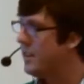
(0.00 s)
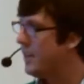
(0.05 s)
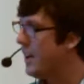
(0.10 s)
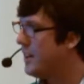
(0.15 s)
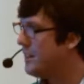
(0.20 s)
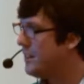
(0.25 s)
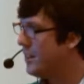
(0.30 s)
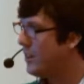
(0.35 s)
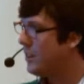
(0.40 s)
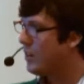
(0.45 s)

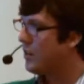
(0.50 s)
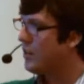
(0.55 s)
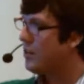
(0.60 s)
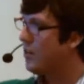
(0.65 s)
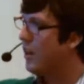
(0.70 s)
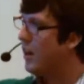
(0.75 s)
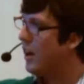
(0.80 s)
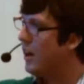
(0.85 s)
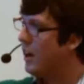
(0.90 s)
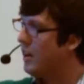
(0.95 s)
let's look
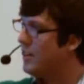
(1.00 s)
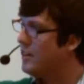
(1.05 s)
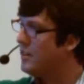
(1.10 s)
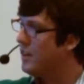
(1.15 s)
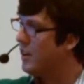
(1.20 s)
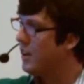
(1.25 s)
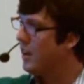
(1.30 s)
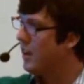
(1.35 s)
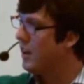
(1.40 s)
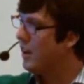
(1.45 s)

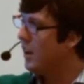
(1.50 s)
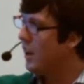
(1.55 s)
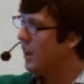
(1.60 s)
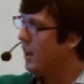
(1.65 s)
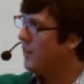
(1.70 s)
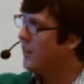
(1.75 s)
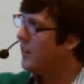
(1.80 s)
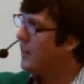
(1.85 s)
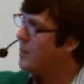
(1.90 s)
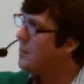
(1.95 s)
at
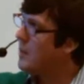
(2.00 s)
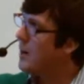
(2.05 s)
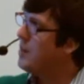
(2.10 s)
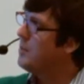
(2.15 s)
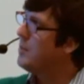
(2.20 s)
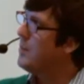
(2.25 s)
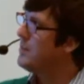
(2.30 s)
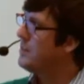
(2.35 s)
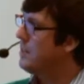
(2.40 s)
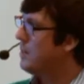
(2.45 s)
if there
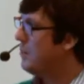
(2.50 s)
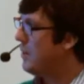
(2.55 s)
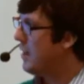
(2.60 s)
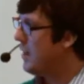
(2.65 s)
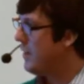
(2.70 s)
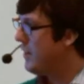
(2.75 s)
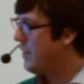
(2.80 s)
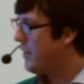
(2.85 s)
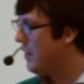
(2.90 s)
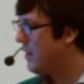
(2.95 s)
might be
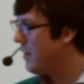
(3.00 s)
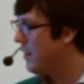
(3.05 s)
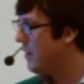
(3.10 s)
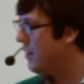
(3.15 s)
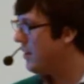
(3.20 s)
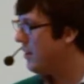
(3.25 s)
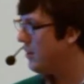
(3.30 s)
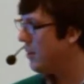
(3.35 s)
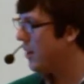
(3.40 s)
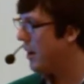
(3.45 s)
somewhere that
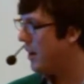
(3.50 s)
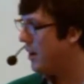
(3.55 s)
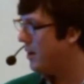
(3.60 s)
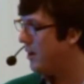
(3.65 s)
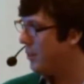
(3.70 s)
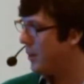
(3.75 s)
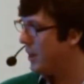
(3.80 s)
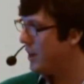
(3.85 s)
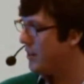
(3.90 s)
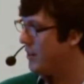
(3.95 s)
where
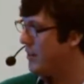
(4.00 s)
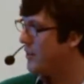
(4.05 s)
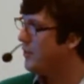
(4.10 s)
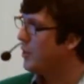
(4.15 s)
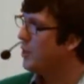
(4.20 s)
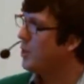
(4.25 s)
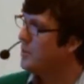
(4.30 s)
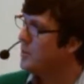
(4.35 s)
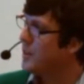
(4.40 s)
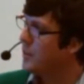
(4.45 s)
we are
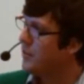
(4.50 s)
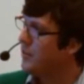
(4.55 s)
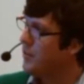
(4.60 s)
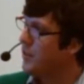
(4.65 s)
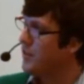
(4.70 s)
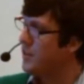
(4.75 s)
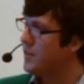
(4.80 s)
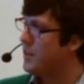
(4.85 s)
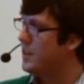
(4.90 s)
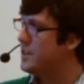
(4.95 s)
informed of
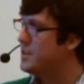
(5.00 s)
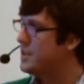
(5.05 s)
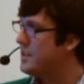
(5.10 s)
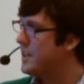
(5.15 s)
through the social